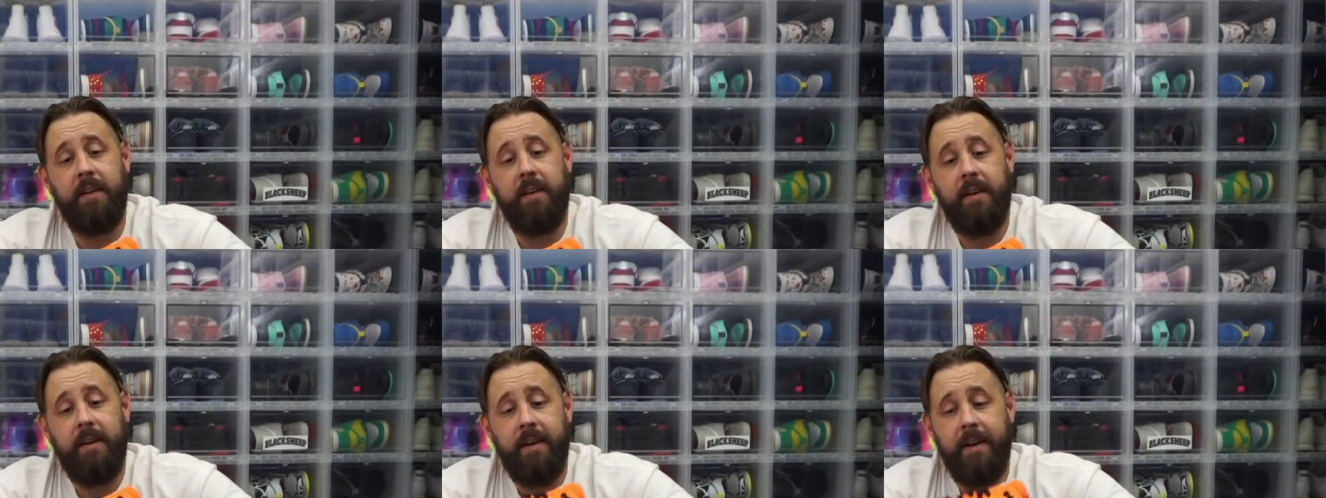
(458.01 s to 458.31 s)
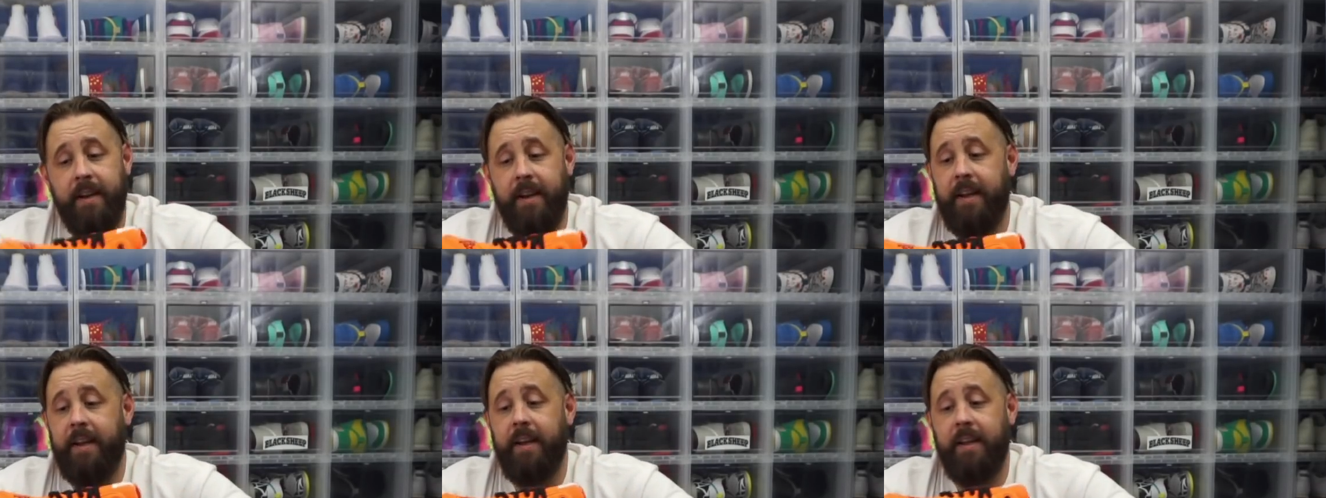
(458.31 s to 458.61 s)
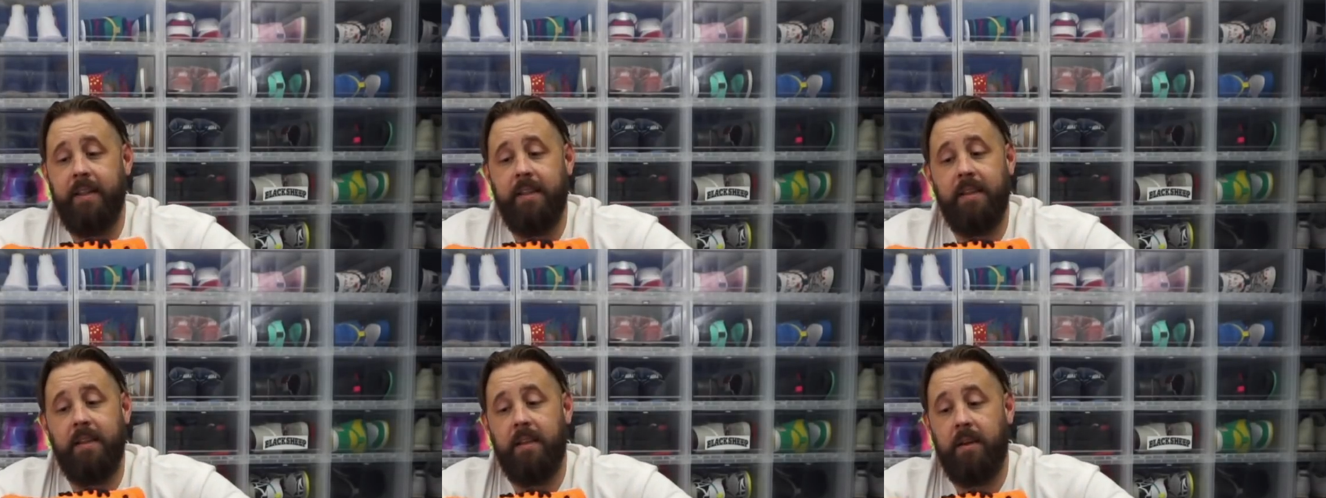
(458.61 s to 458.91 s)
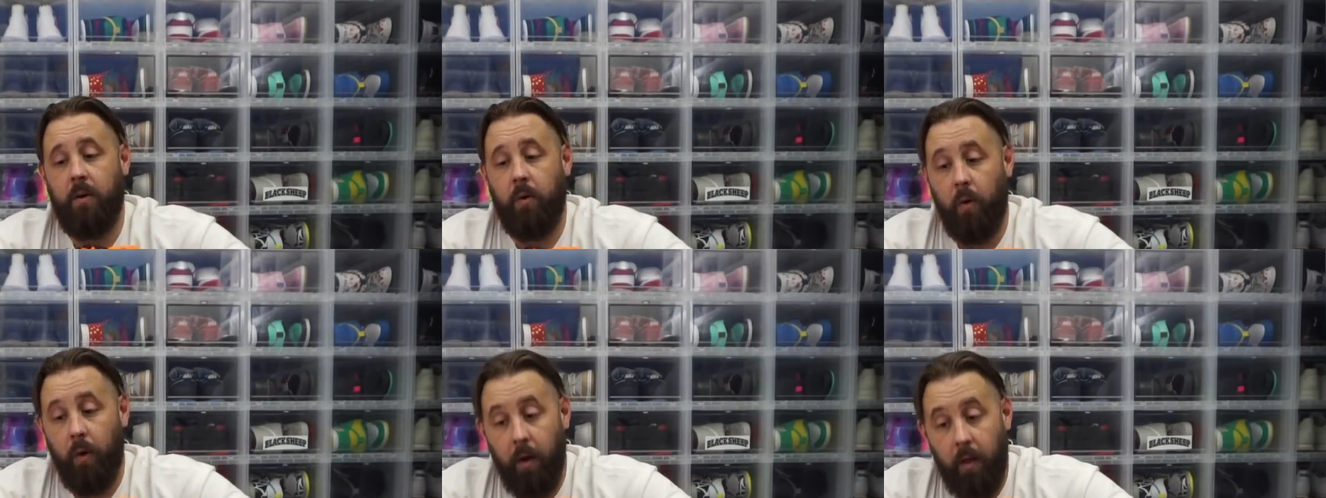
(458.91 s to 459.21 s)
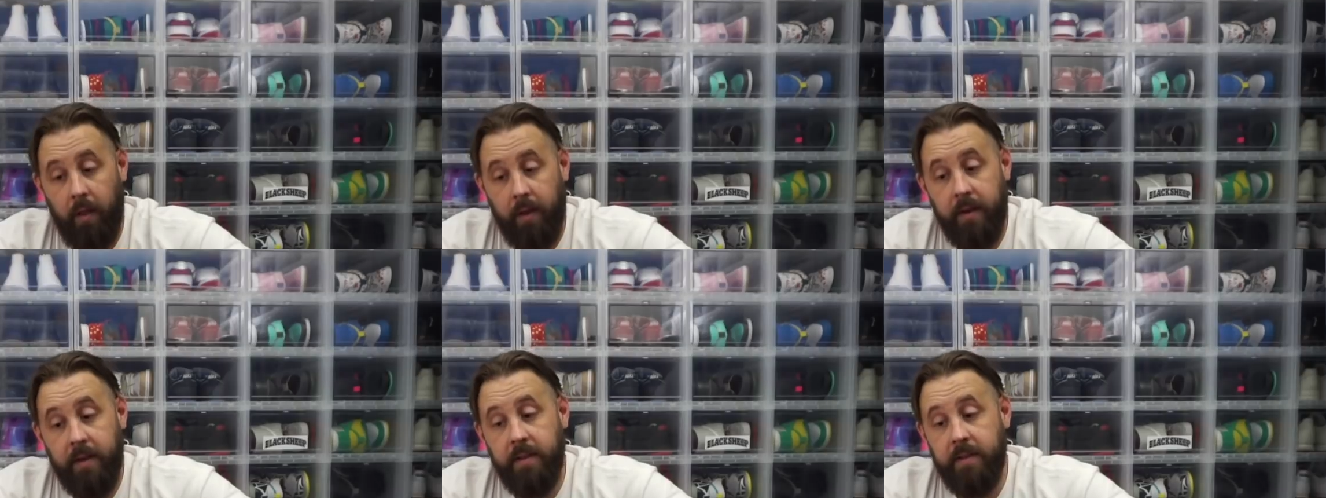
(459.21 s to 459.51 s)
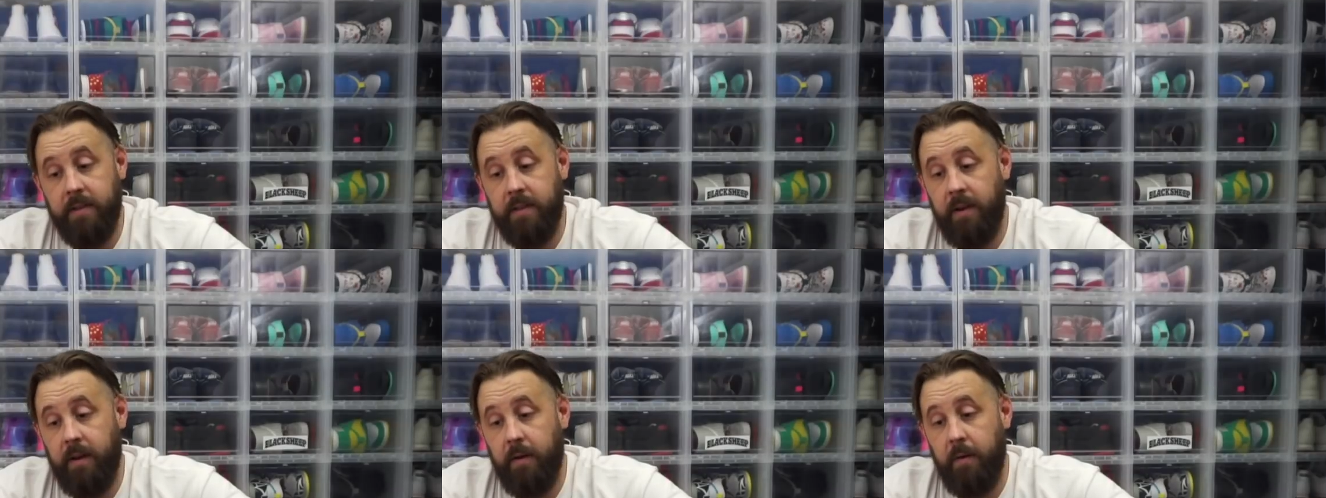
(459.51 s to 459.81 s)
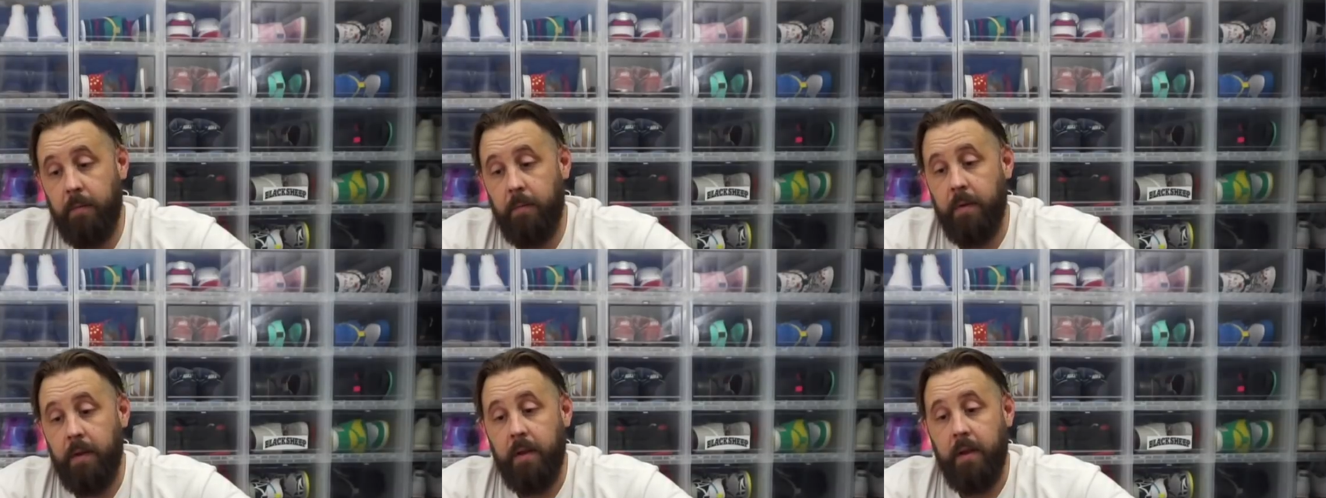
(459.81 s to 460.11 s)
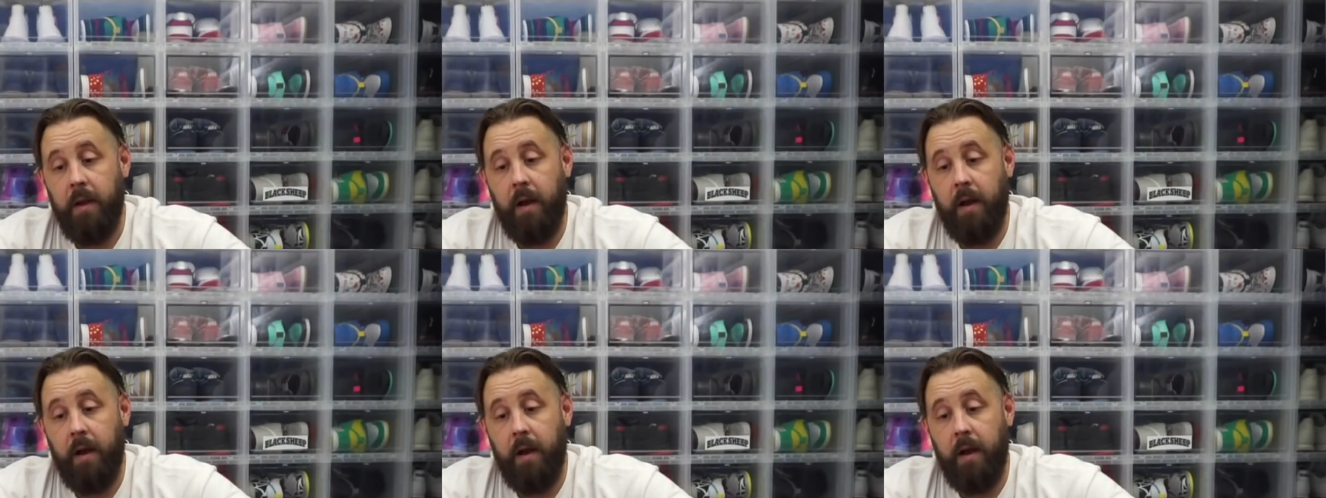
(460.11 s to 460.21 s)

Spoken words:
And again, the quality is dope.